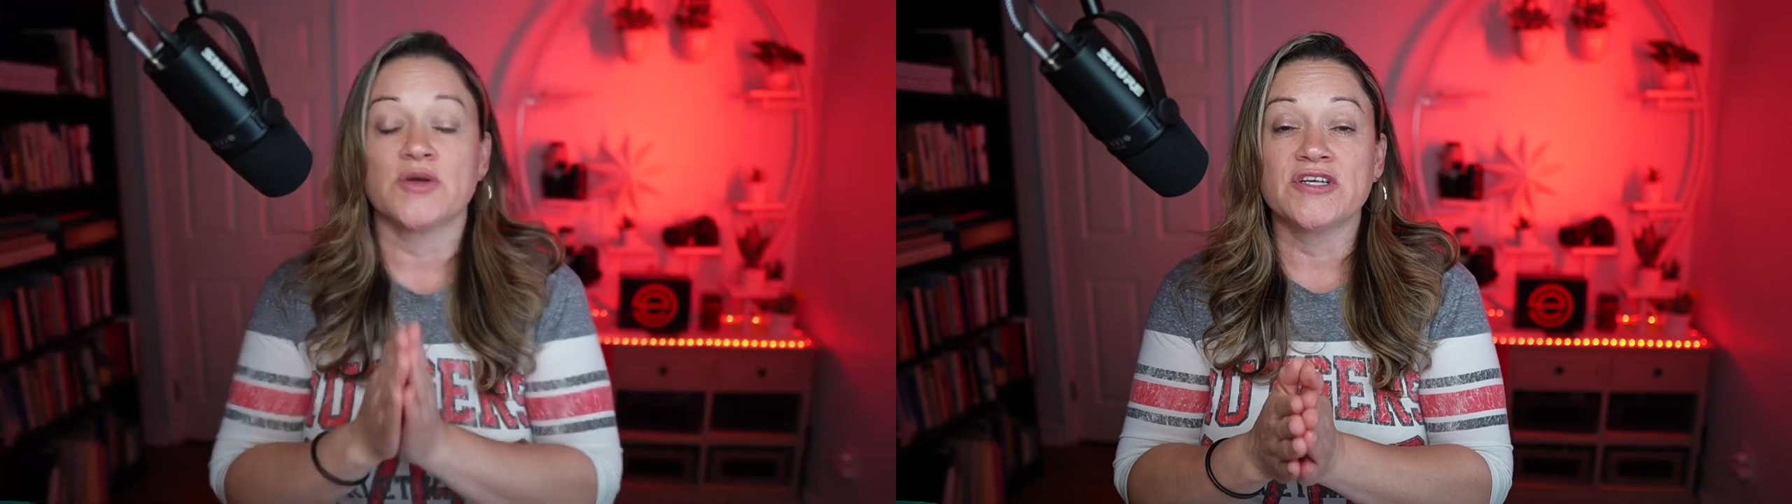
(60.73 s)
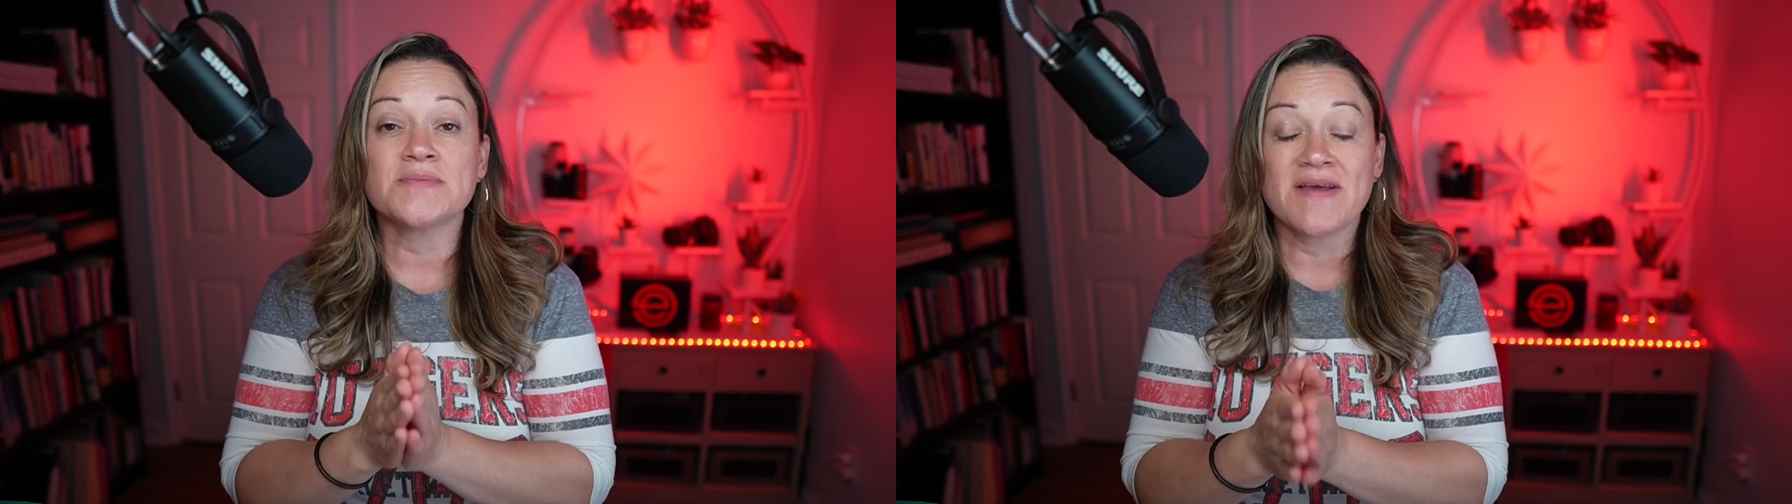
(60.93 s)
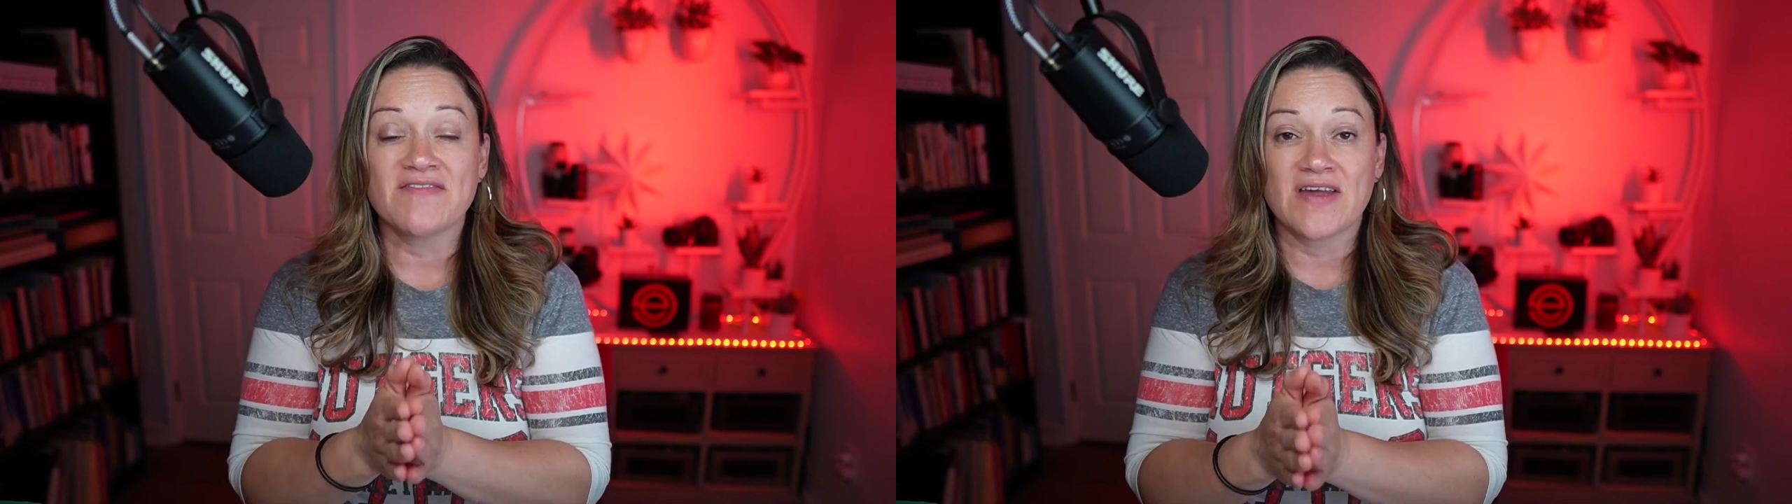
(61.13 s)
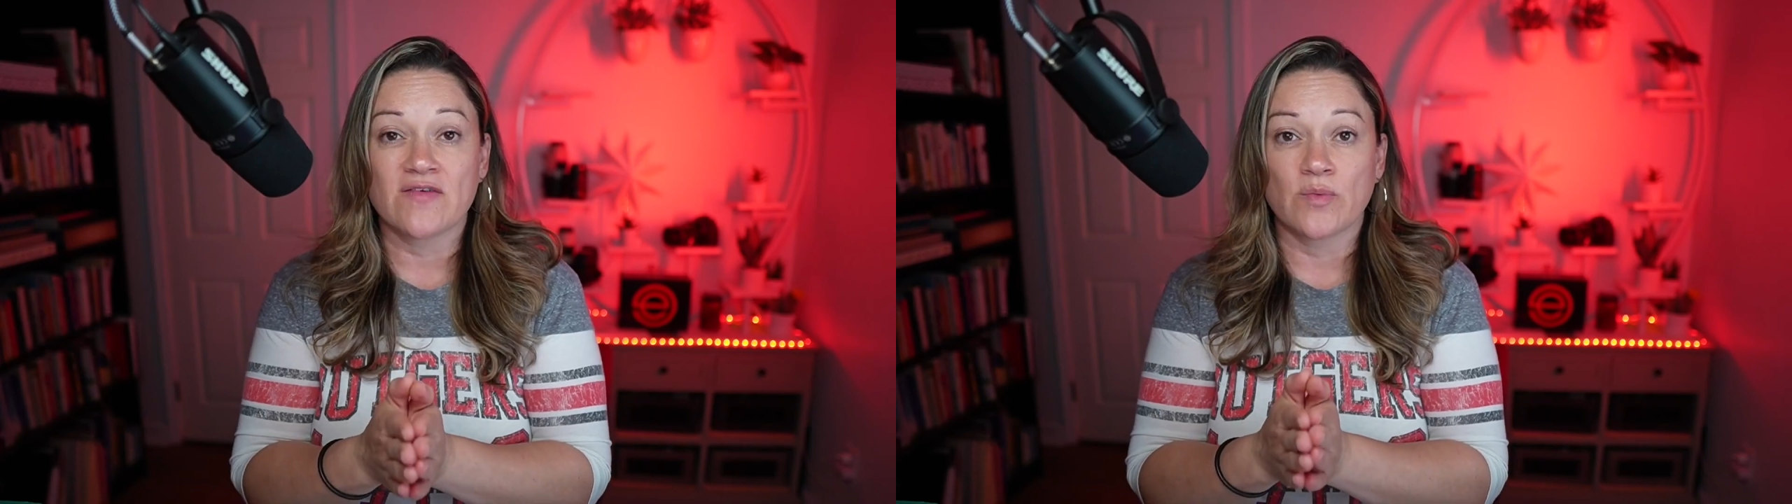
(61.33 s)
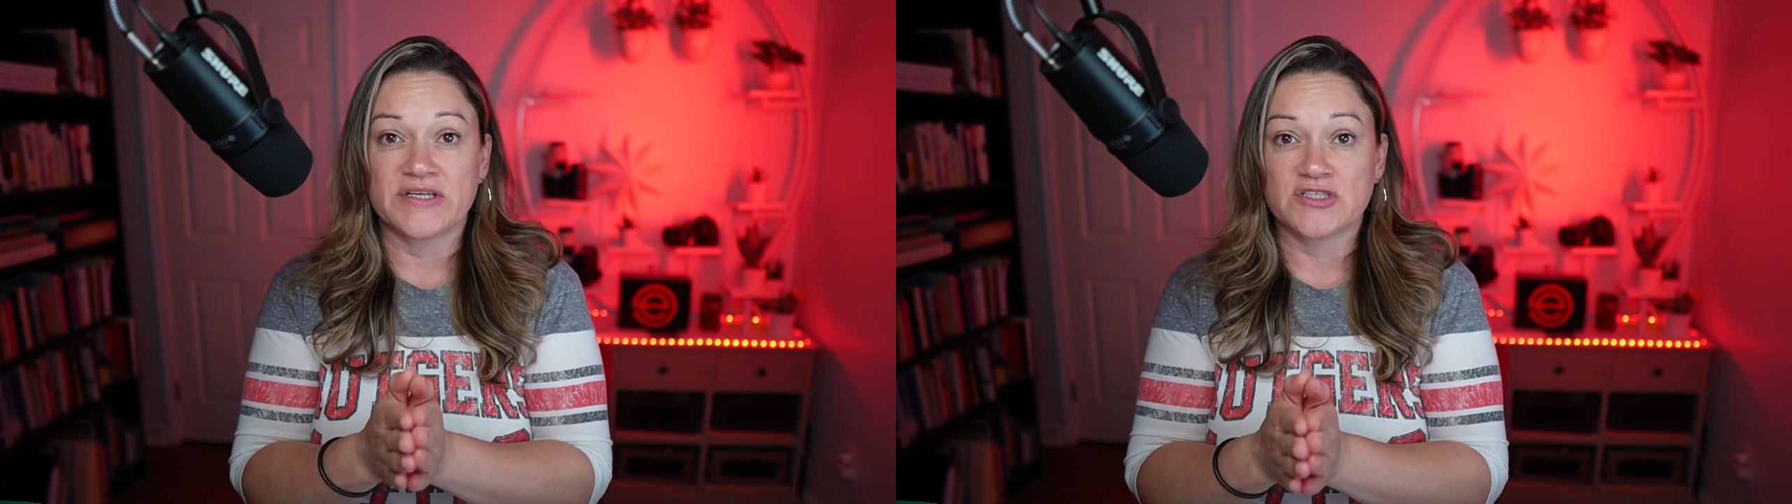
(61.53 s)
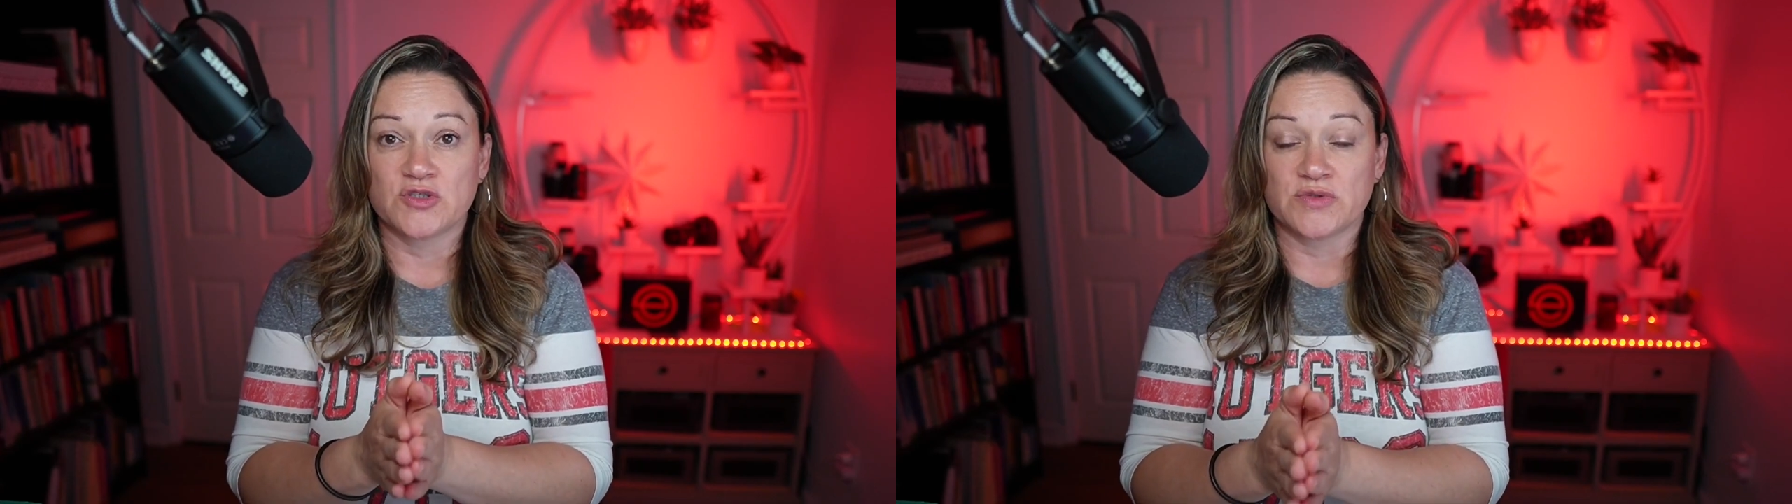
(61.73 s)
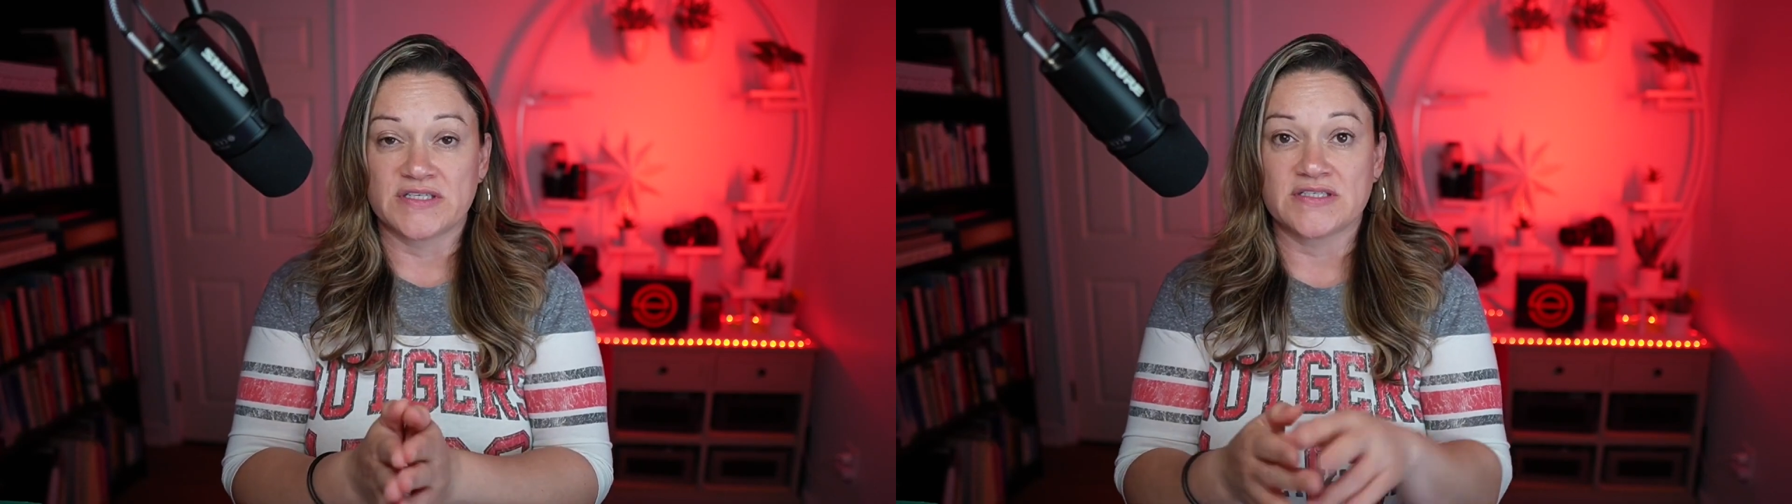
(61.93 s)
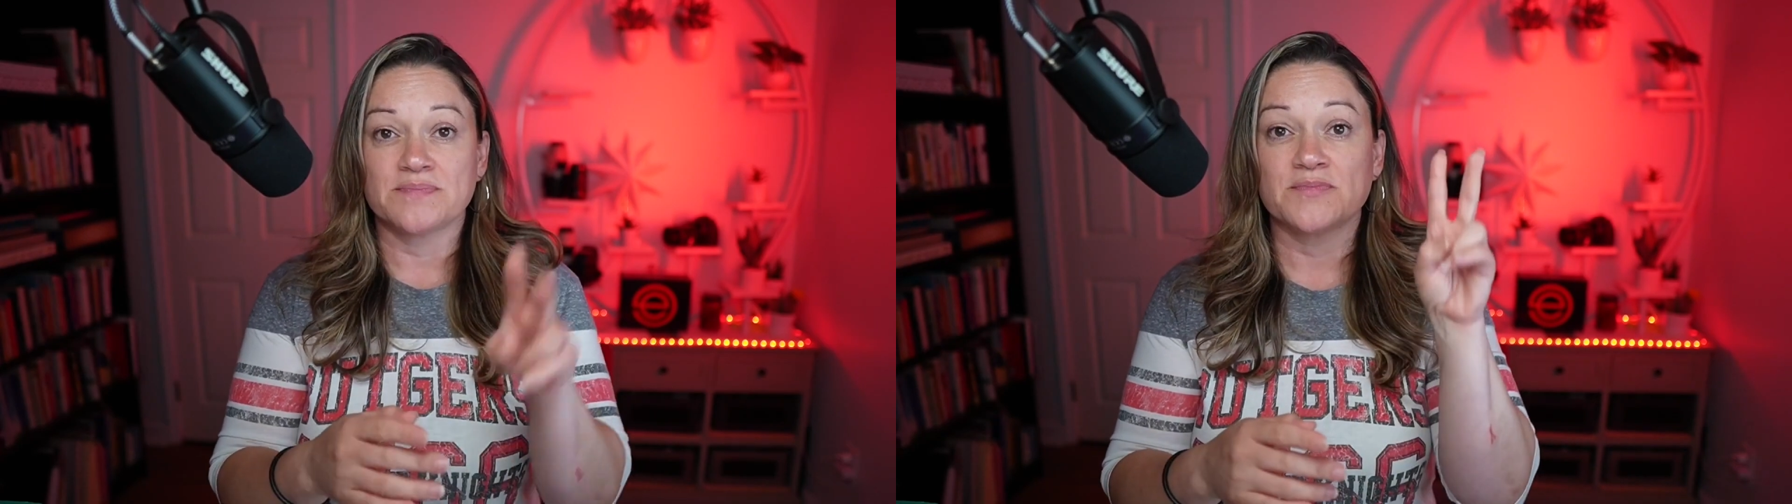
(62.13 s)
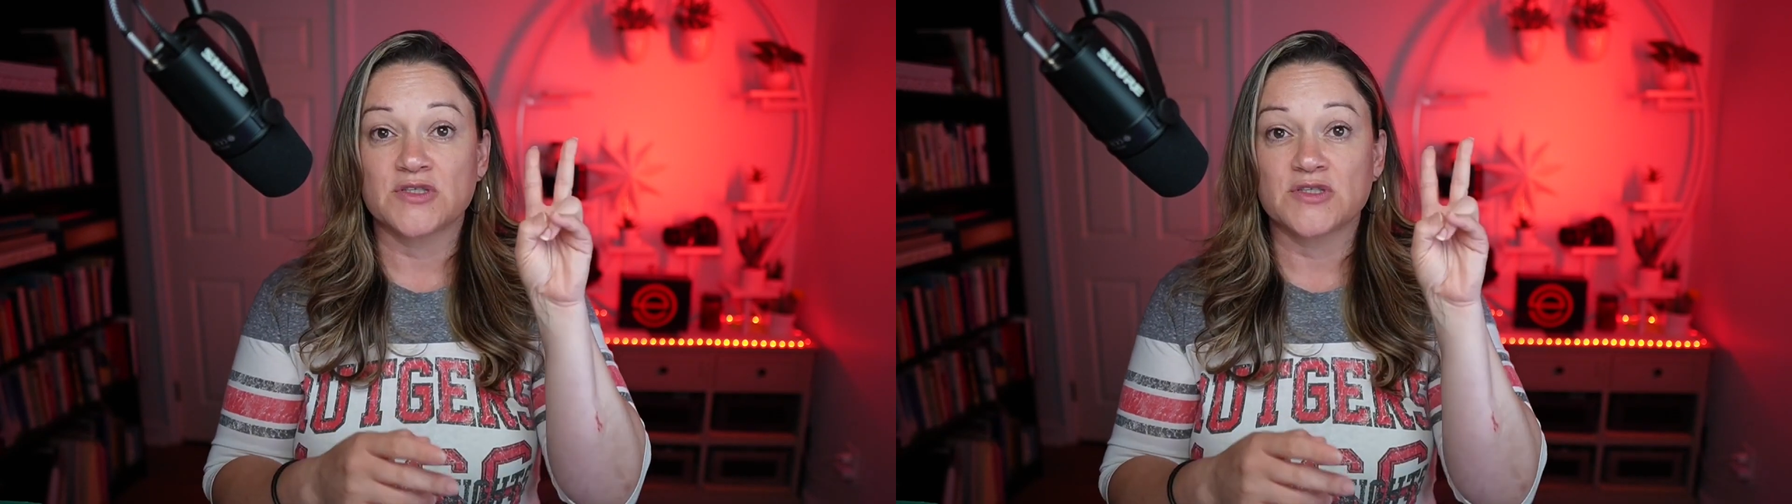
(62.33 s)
So here's my favorite way to do this.